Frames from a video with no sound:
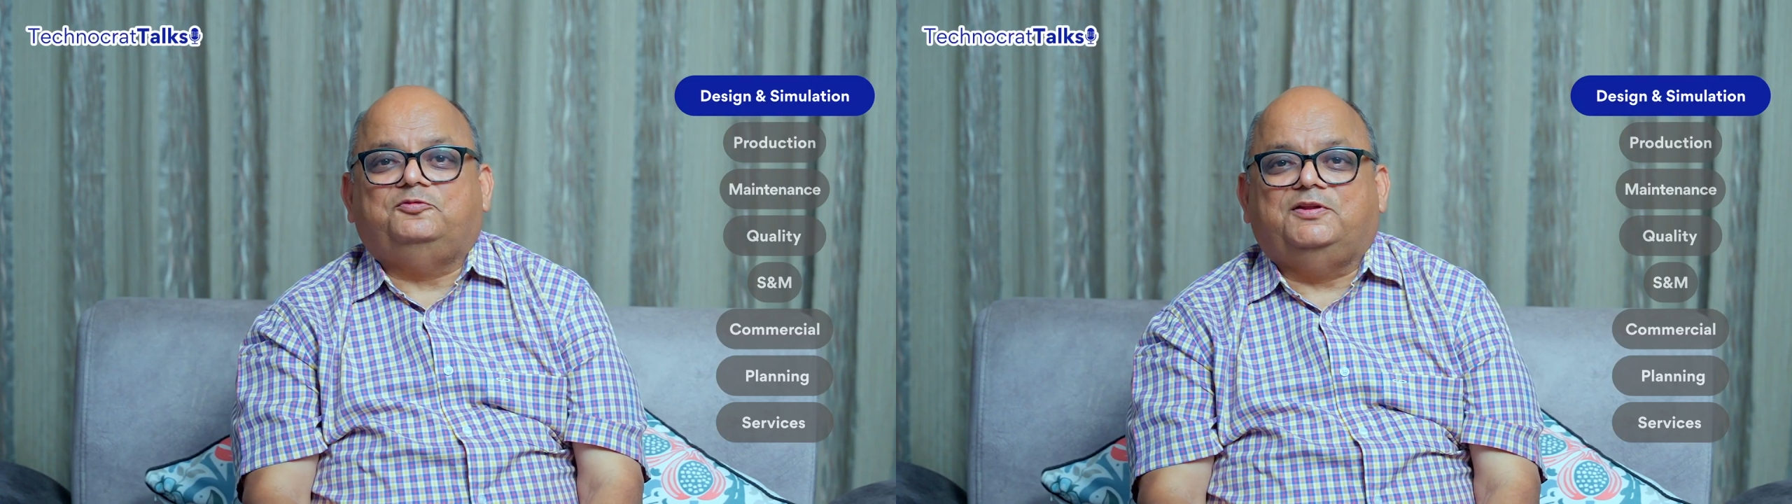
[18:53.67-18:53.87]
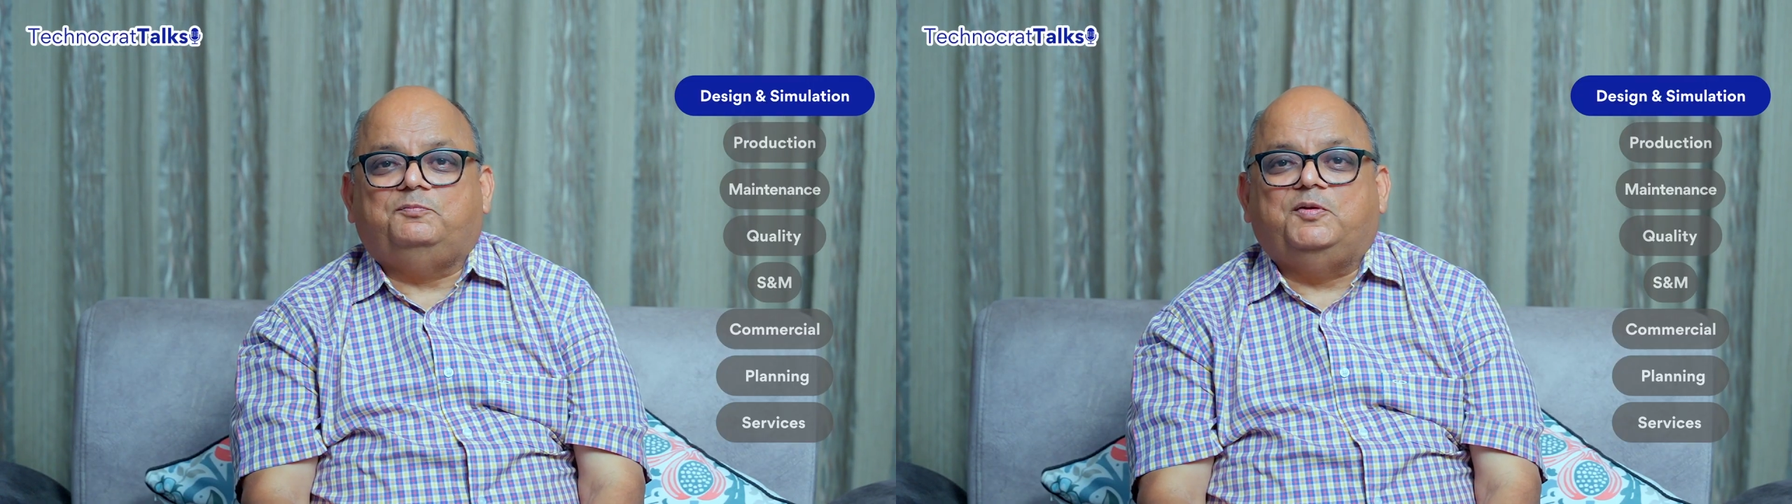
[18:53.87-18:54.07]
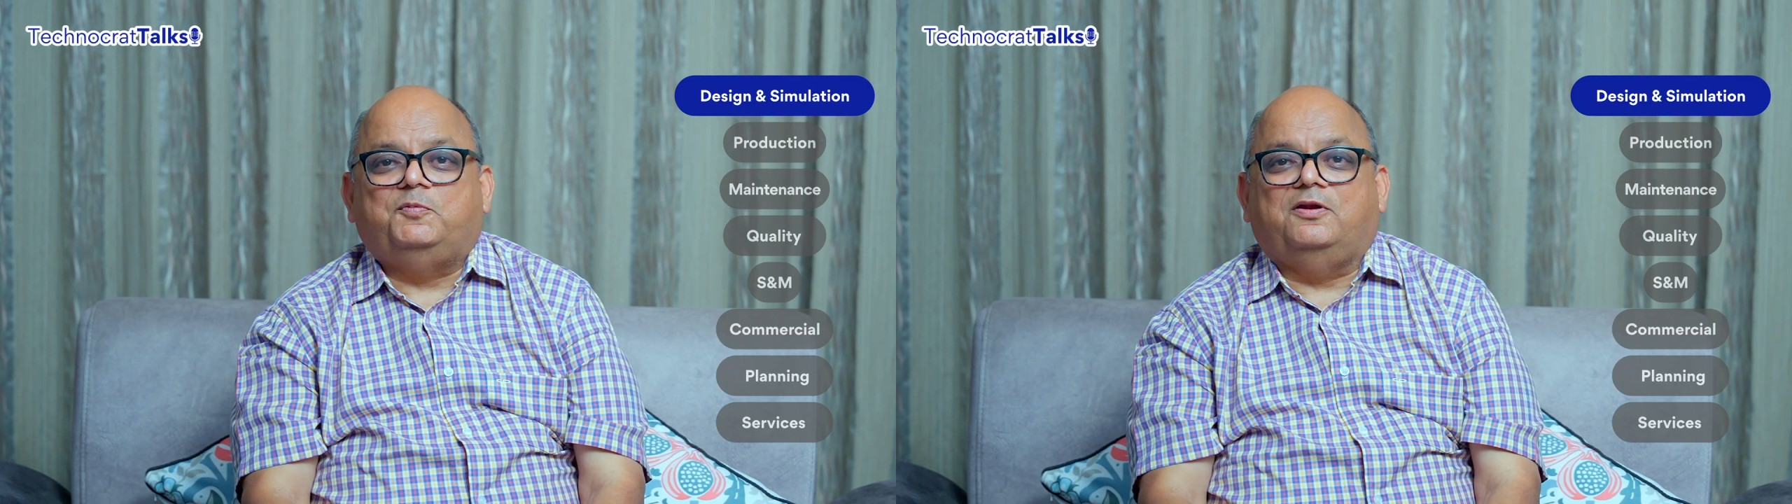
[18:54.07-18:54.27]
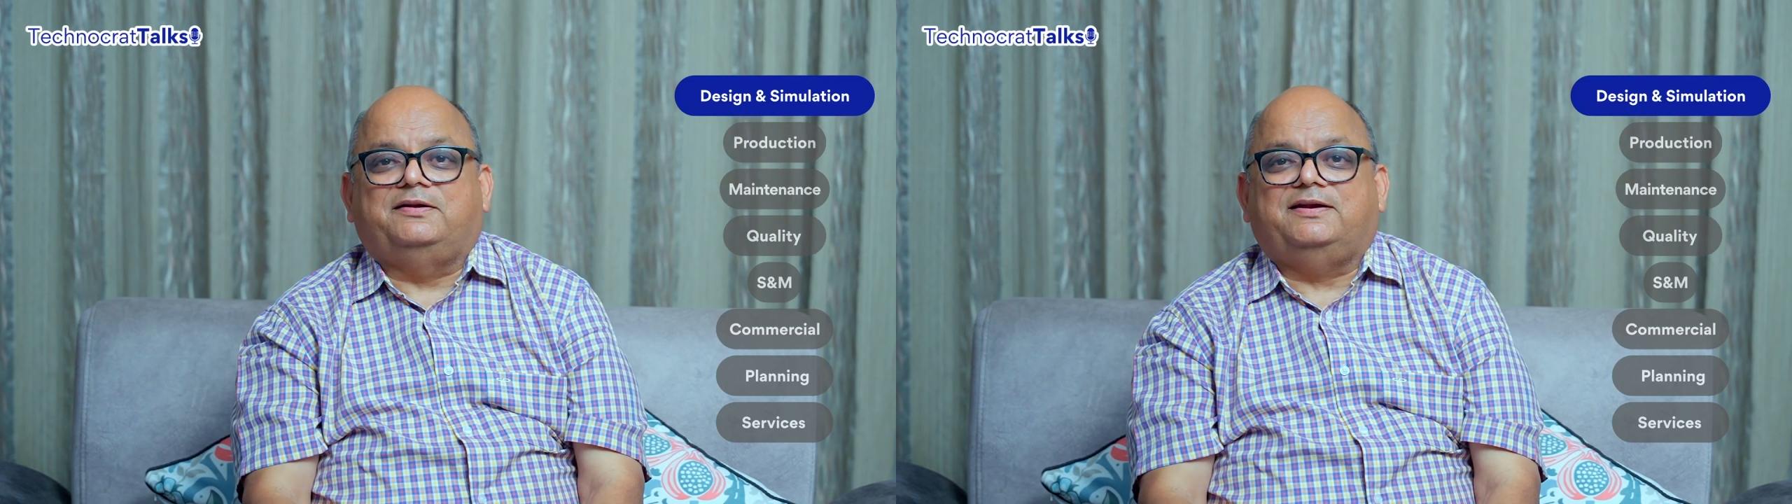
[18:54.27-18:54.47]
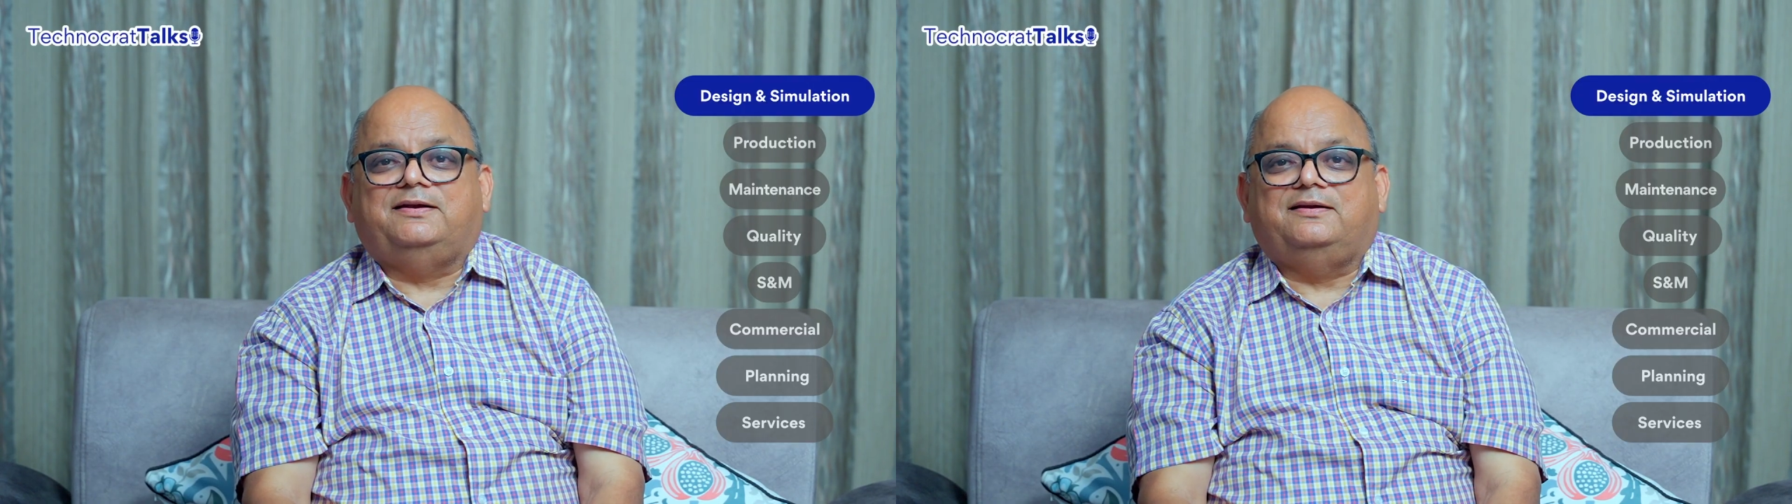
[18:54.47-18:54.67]
when people
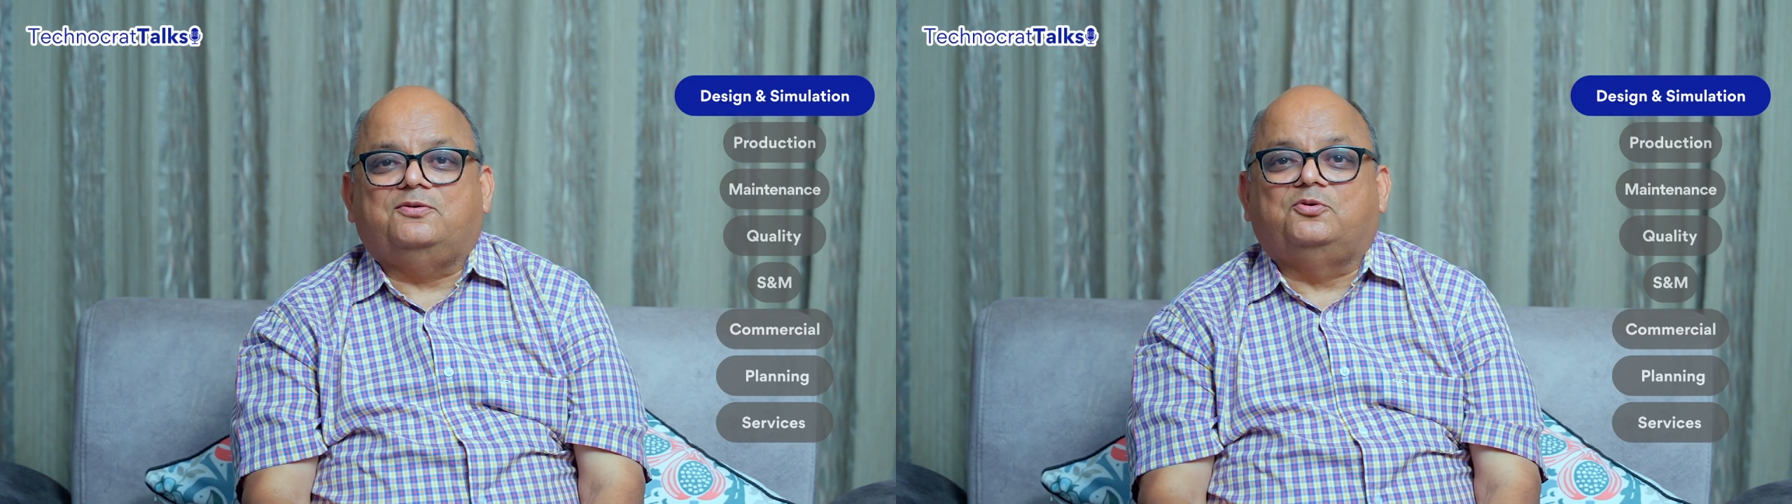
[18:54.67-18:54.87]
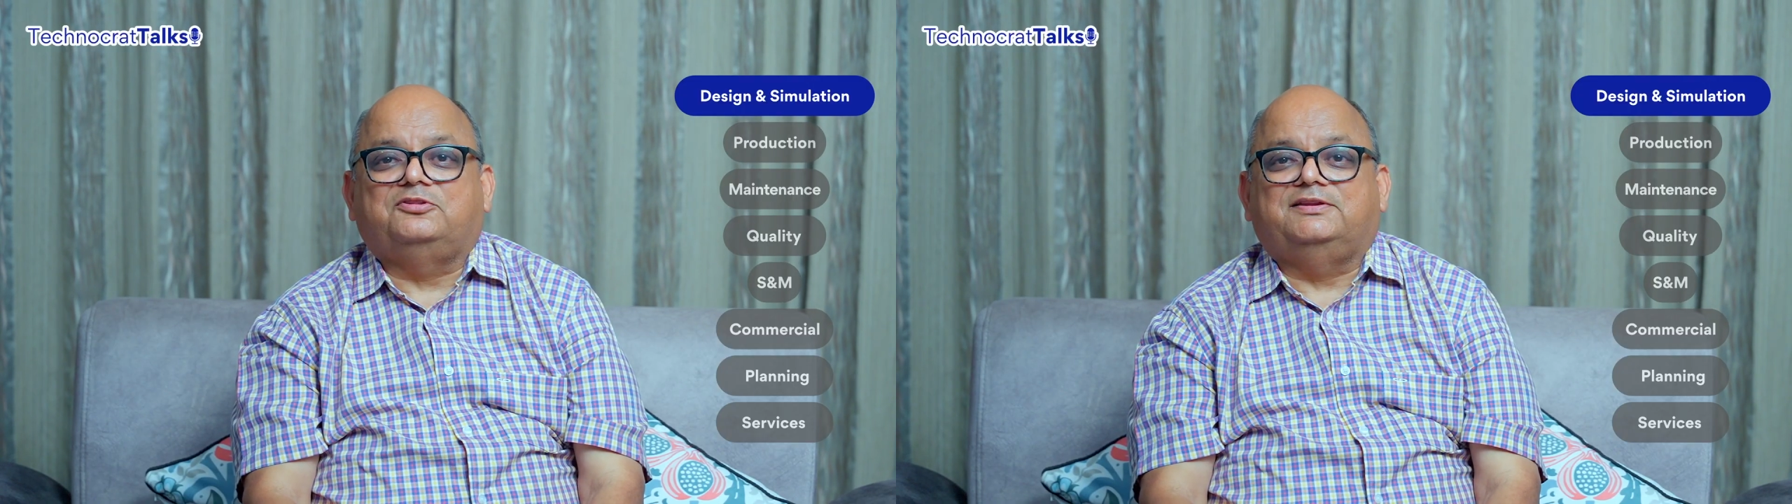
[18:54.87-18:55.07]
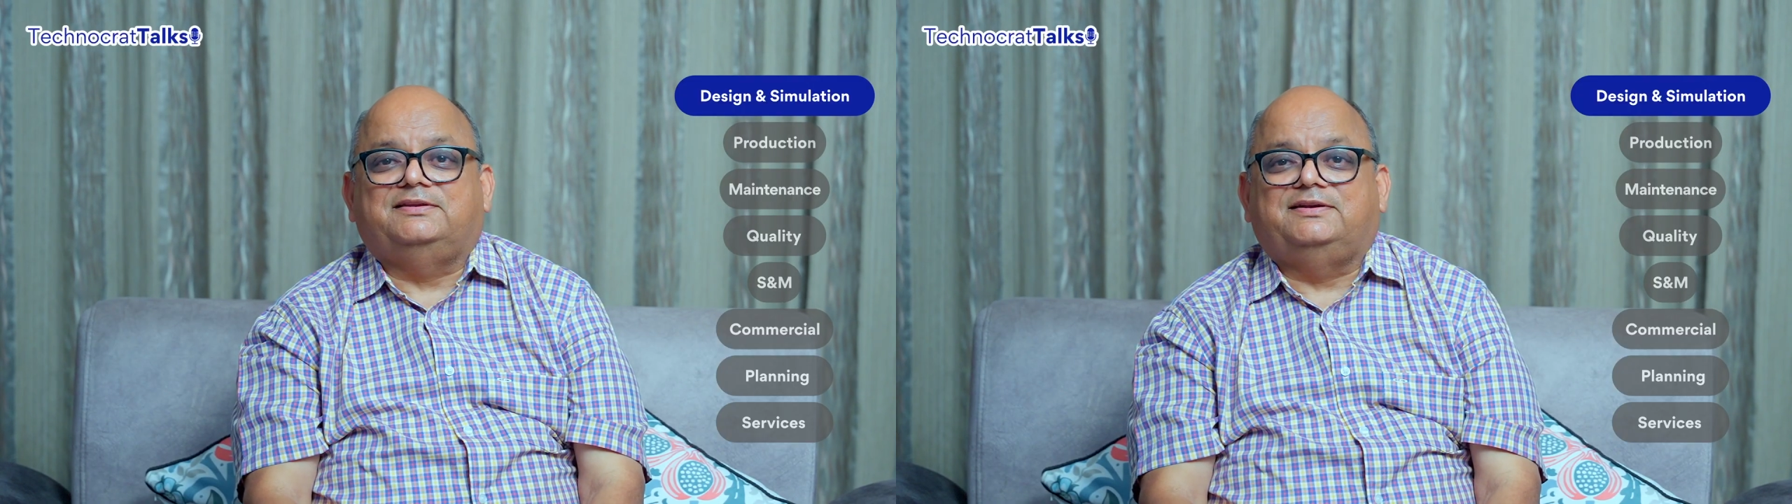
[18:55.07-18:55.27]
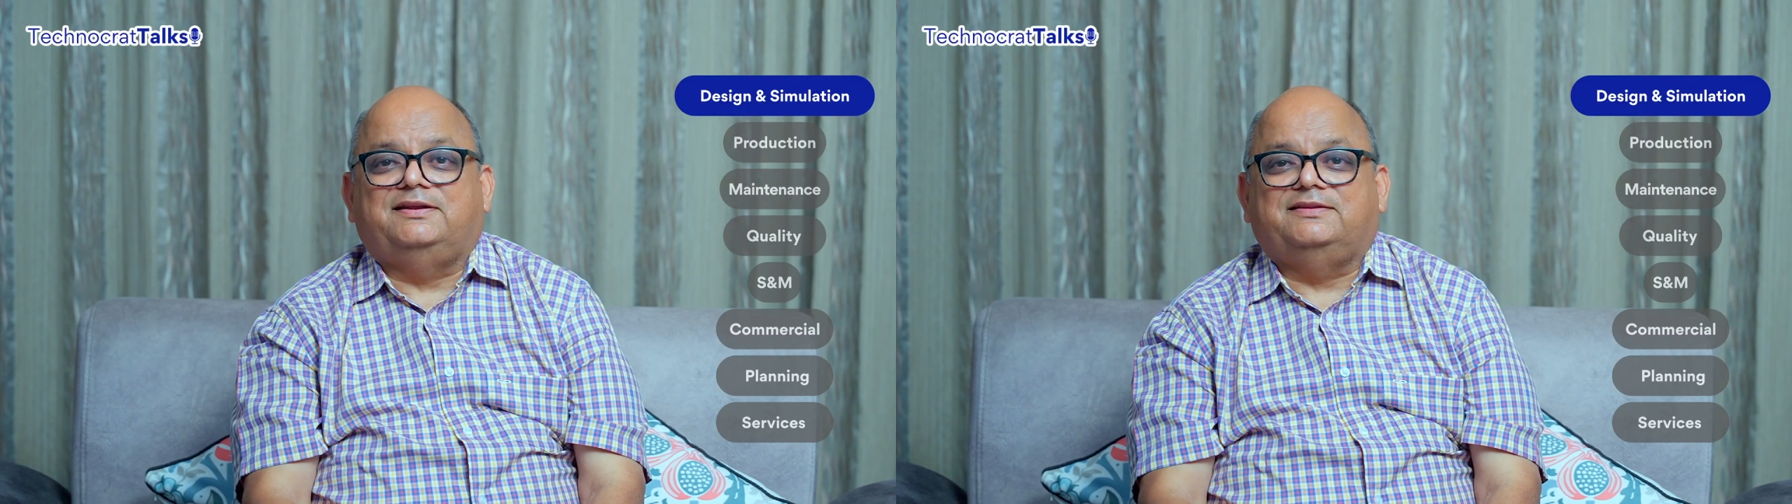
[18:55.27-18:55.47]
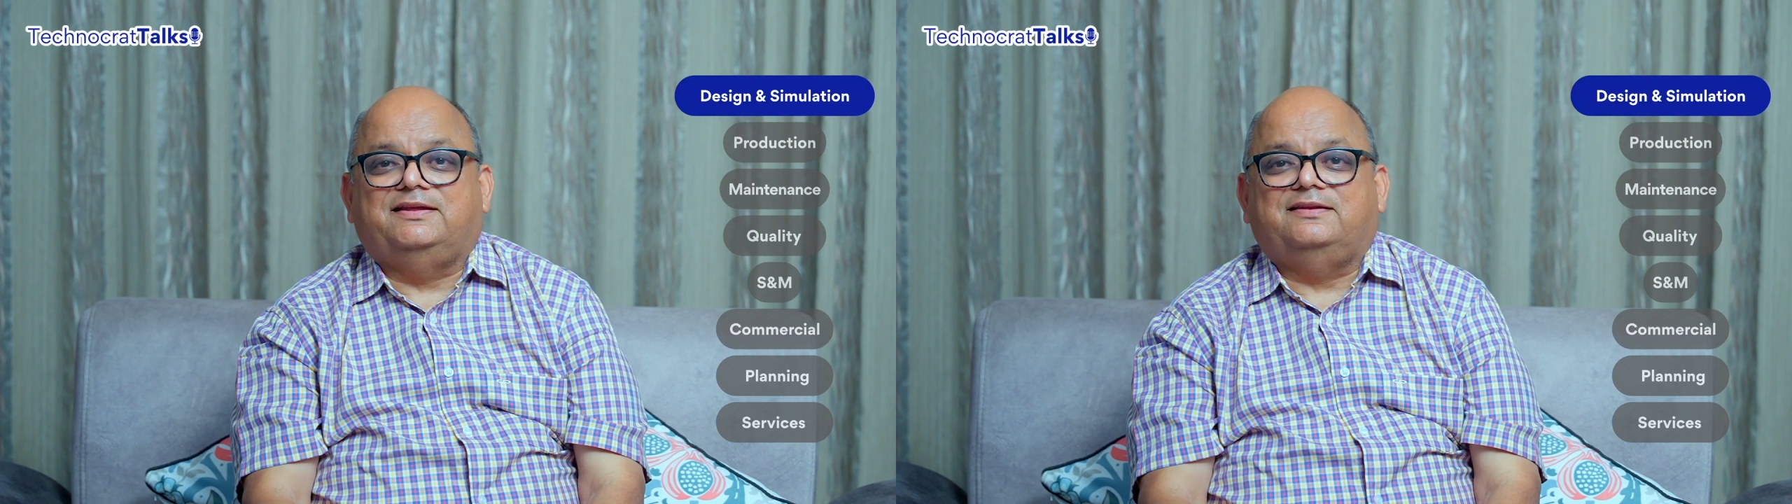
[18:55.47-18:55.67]
attend courses in
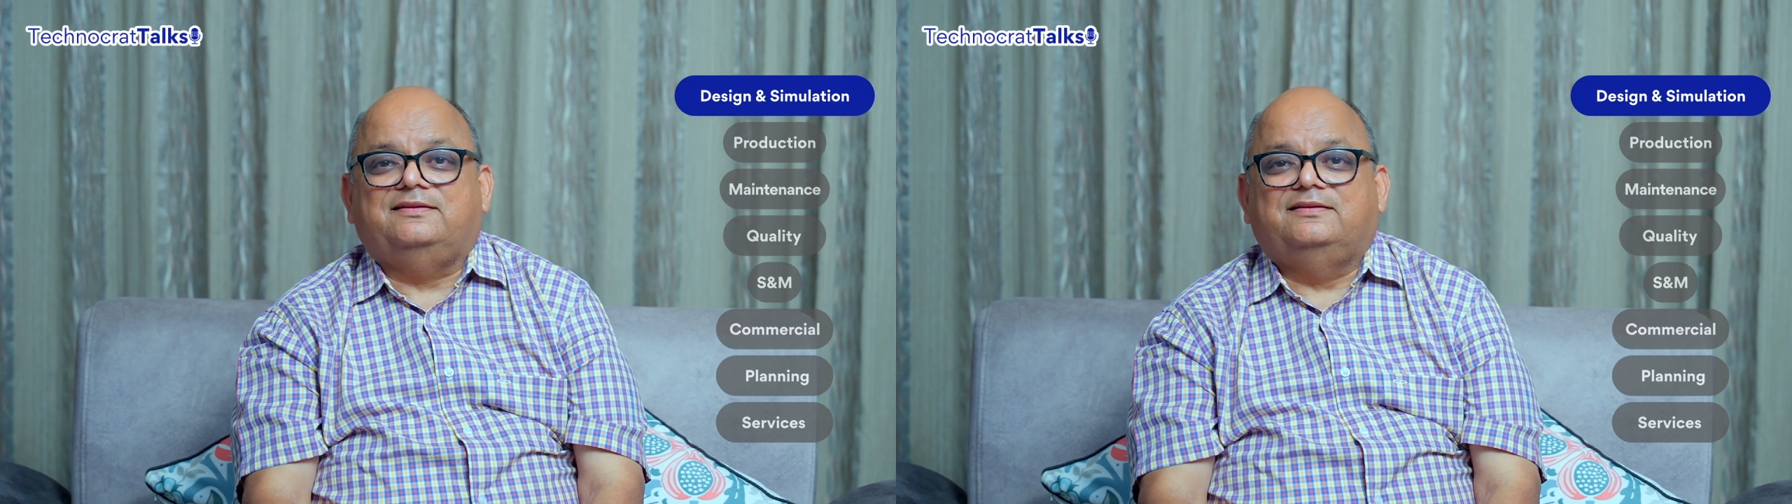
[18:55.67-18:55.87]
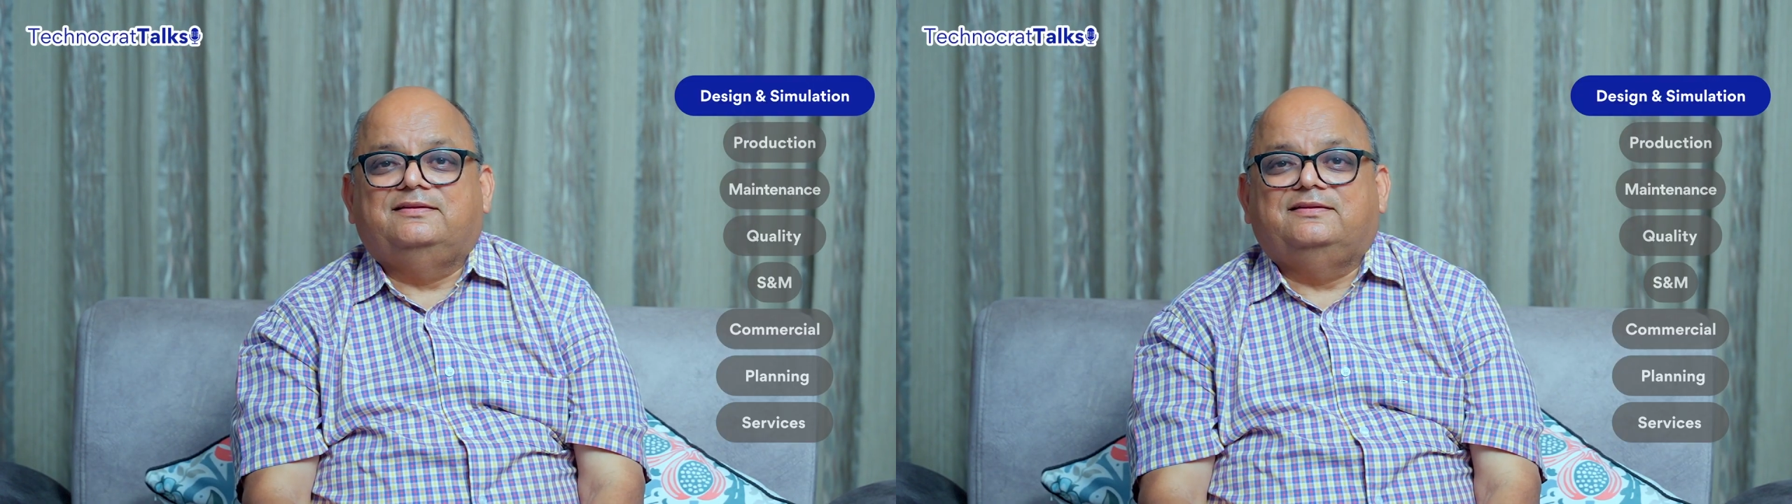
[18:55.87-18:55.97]
design,